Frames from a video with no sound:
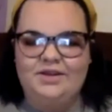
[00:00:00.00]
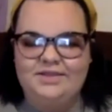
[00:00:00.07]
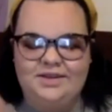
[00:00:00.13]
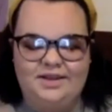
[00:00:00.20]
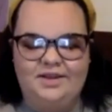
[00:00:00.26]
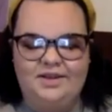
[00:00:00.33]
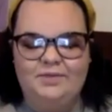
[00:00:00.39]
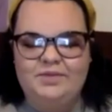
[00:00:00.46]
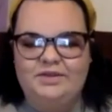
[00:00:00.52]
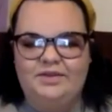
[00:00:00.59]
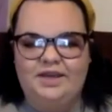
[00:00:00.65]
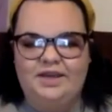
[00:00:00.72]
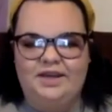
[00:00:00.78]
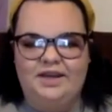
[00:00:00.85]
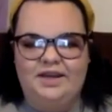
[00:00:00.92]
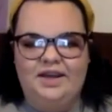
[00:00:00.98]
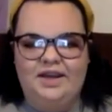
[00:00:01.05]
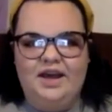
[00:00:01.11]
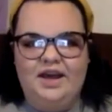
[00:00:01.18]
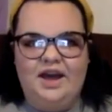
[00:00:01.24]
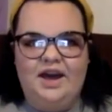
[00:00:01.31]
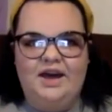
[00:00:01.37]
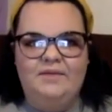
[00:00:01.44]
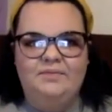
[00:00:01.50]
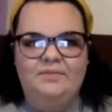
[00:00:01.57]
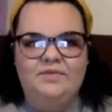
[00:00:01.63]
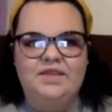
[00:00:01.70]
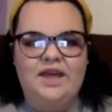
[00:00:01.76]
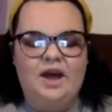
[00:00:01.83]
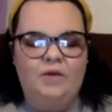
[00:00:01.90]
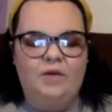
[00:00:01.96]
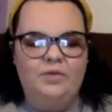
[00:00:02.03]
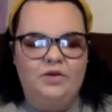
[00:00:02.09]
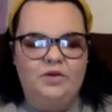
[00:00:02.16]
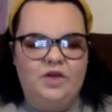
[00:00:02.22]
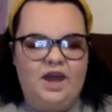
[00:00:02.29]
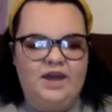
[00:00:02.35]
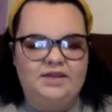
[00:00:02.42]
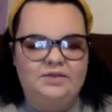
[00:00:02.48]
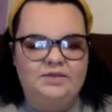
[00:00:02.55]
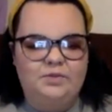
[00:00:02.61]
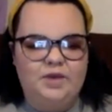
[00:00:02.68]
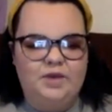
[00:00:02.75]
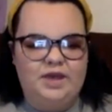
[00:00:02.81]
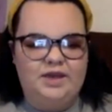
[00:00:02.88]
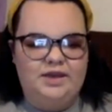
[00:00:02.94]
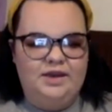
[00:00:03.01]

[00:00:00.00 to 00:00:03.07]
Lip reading: I've already seen a glimpse of it to help you guys.